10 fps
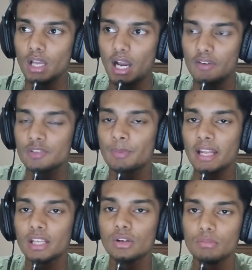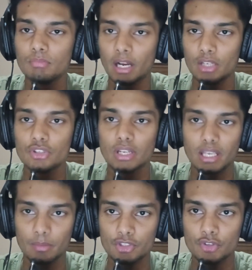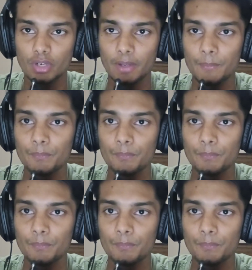I was planning on biology and chemistry